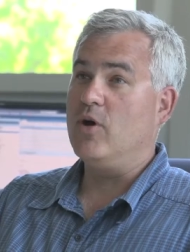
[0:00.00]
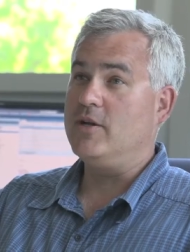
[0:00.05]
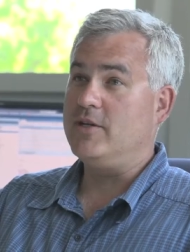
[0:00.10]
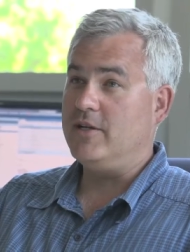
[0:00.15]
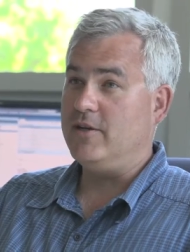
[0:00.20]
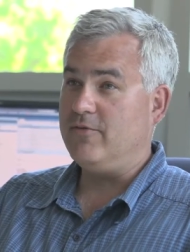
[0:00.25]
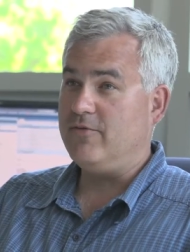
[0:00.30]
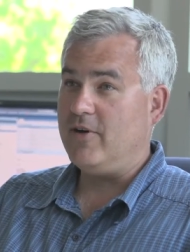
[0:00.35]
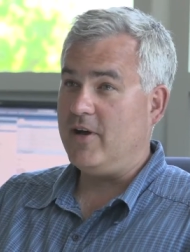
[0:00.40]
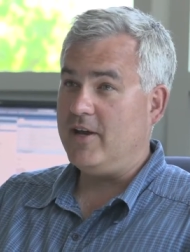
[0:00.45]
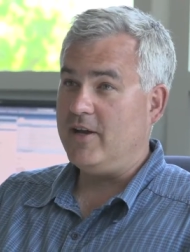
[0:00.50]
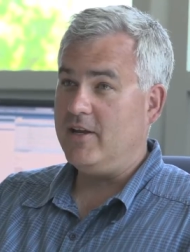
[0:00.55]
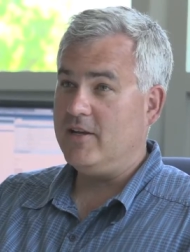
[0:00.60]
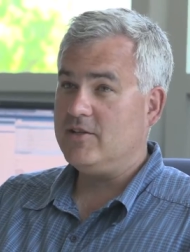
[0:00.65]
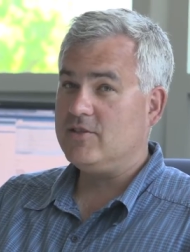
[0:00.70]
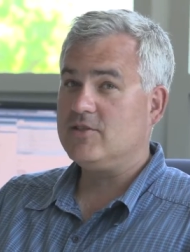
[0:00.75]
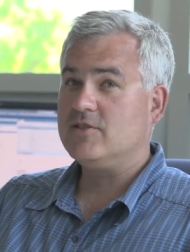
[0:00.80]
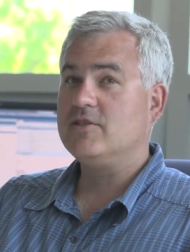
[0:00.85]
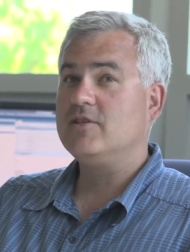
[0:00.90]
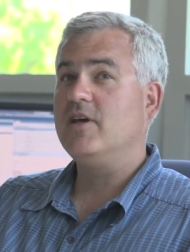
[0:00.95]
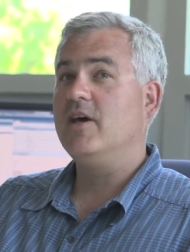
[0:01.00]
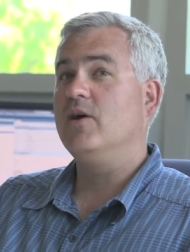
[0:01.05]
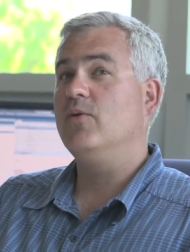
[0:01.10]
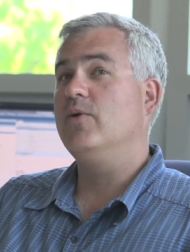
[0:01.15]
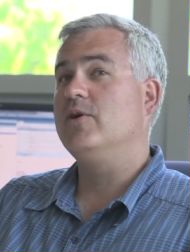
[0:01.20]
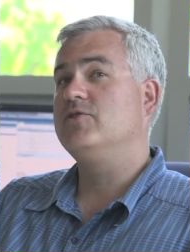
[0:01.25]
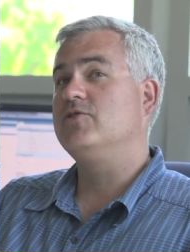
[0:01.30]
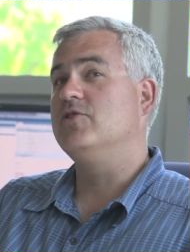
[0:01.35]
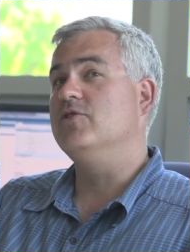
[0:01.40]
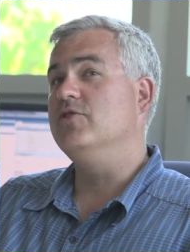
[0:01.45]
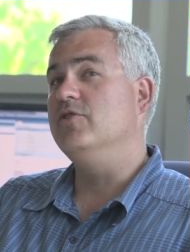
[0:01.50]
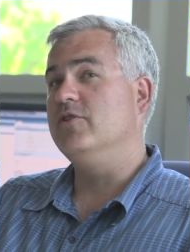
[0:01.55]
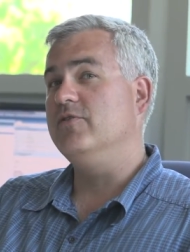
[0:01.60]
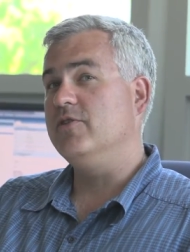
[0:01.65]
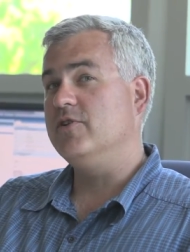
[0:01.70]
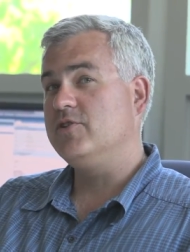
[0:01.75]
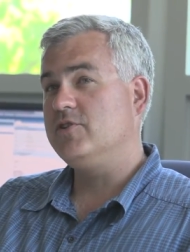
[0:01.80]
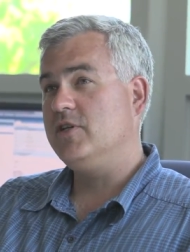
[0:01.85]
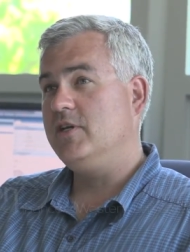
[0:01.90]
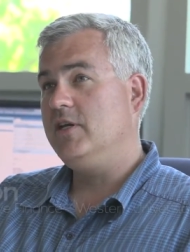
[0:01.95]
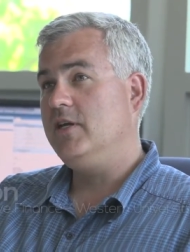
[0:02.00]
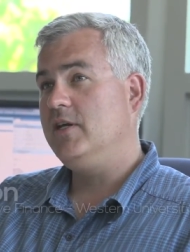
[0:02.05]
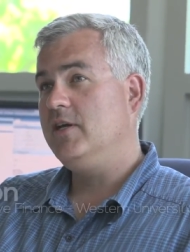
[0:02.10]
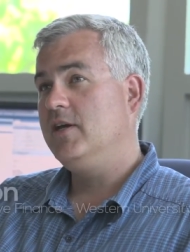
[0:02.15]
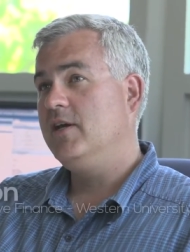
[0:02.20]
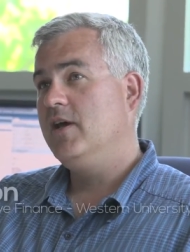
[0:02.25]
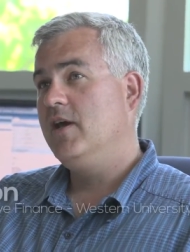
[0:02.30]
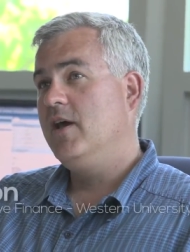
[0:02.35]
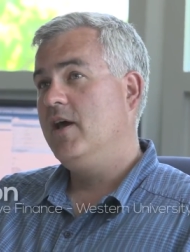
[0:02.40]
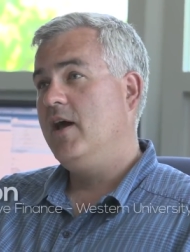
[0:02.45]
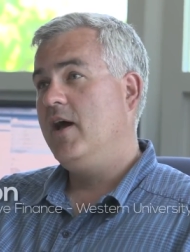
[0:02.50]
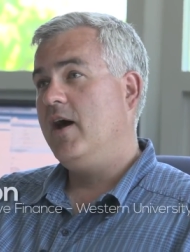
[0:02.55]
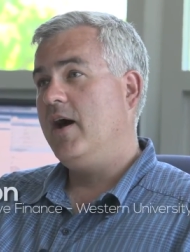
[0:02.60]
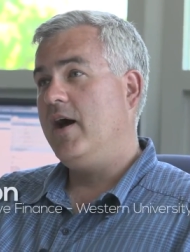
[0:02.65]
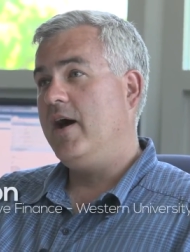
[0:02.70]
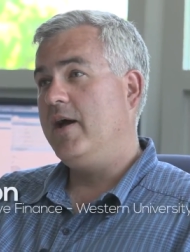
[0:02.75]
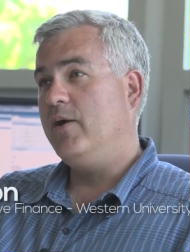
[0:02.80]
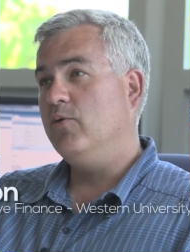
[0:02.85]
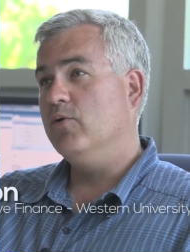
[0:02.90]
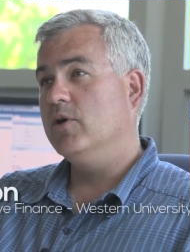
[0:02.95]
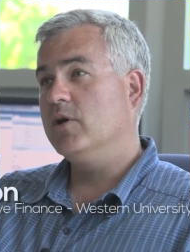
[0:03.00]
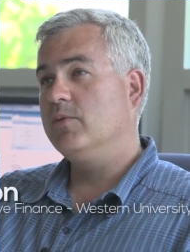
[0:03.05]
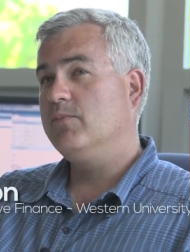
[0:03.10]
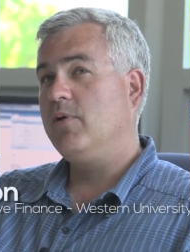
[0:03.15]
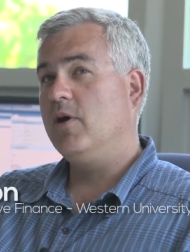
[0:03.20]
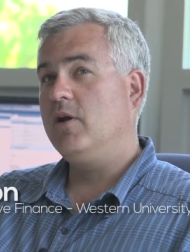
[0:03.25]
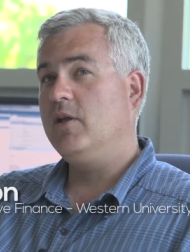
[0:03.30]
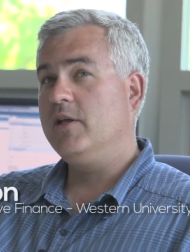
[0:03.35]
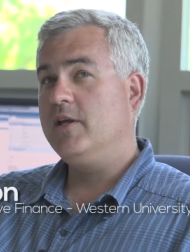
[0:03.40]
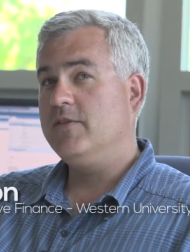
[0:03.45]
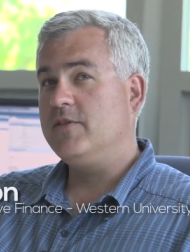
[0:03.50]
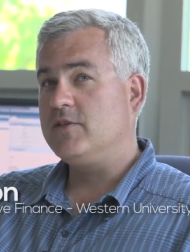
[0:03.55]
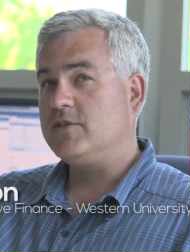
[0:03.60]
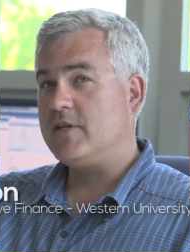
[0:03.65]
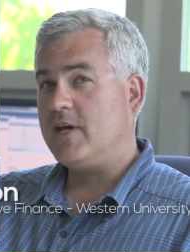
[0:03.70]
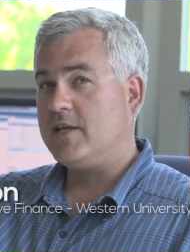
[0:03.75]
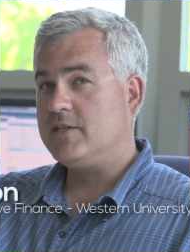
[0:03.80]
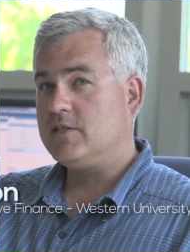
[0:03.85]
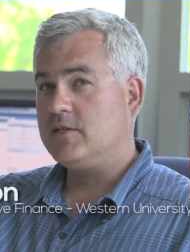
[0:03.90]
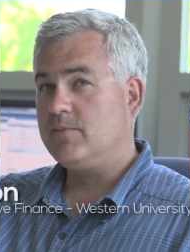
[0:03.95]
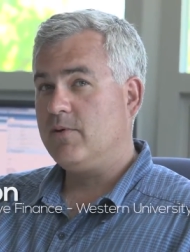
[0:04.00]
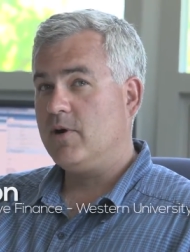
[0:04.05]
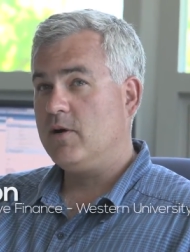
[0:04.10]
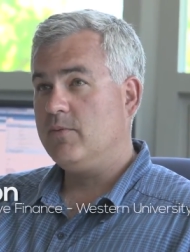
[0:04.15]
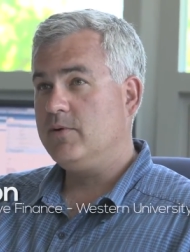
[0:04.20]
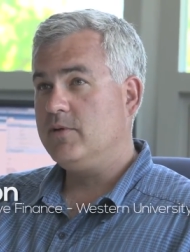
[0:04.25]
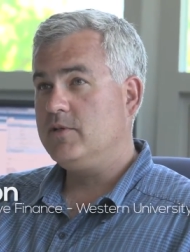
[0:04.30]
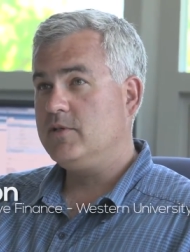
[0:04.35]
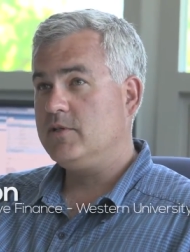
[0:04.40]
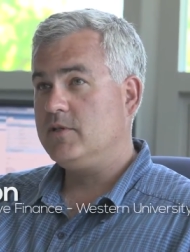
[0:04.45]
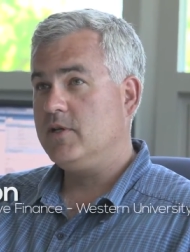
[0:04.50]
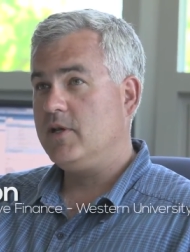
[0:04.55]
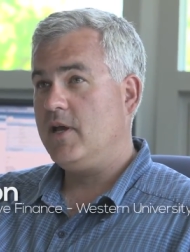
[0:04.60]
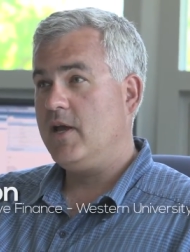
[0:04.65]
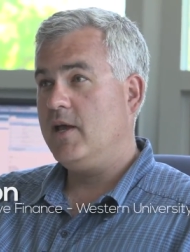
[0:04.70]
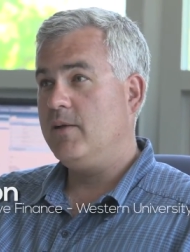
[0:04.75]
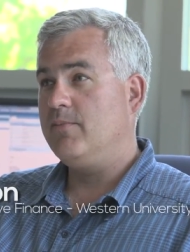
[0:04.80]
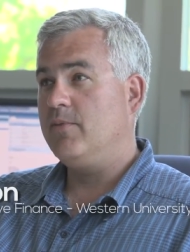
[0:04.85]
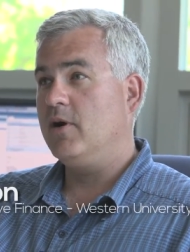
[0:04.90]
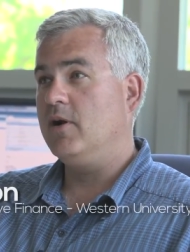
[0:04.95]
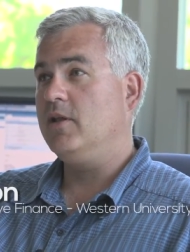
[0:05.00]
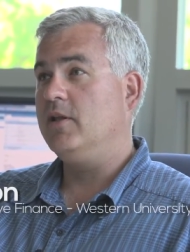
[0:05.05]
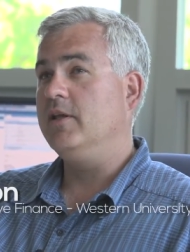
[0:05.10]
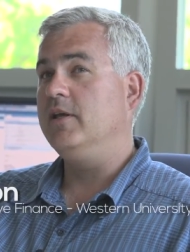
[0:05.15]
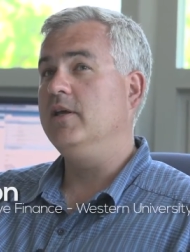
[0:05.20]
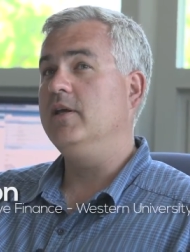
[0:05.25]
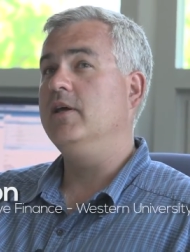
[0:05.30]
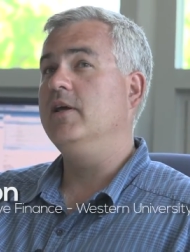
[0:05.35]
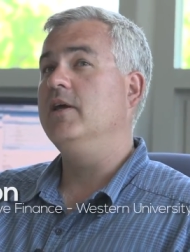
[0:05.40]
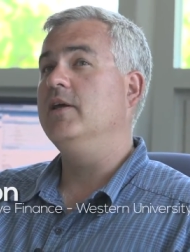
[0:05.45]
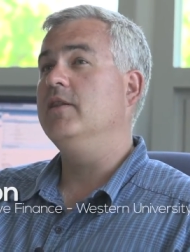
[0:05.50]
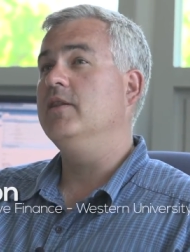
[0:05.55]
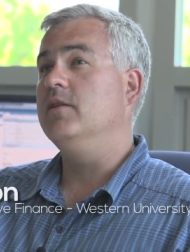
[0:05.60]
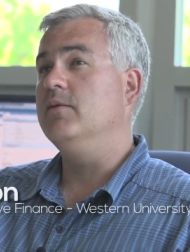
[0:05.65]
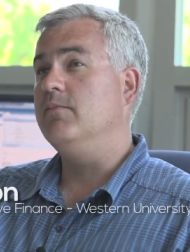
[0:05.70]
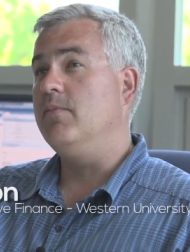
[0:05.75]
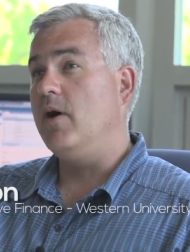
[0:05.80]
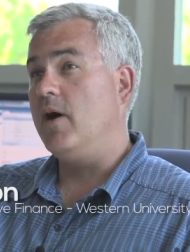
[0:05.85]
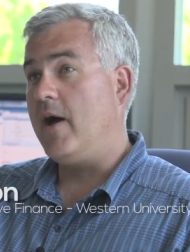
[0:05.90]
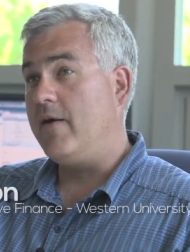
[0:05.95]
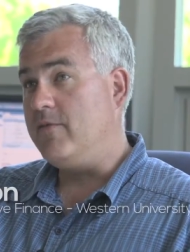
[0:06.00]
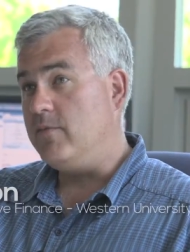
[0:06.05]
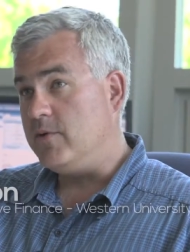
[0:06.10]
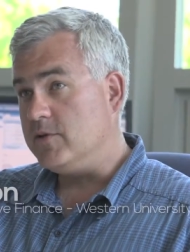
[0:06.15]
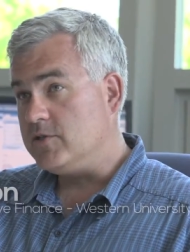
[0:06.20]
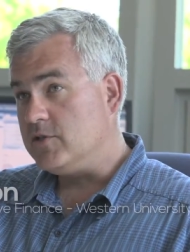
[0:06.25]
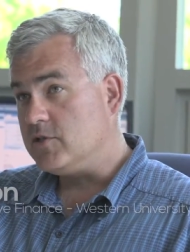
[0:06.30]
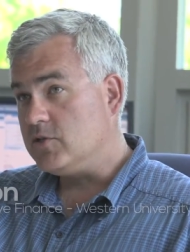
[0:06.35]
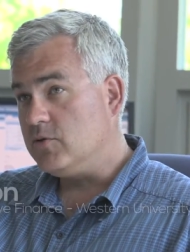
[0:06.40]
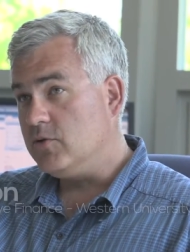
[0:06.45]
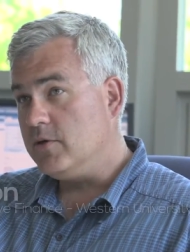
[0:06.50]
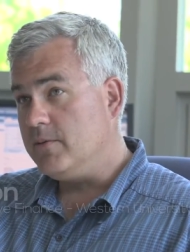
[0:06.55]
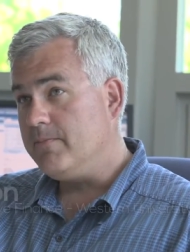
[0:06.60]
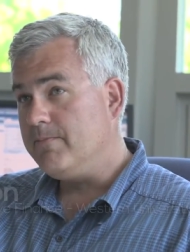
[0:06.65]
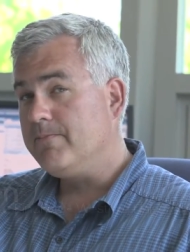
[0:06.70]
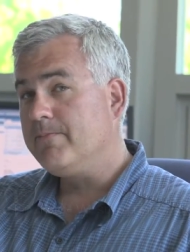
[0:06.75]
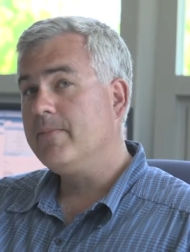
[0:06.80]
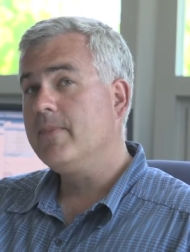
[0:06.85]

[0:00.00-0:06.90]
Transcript: quantitative finance at Western University. I work partly in the stats department and partly in the Ivey Business School.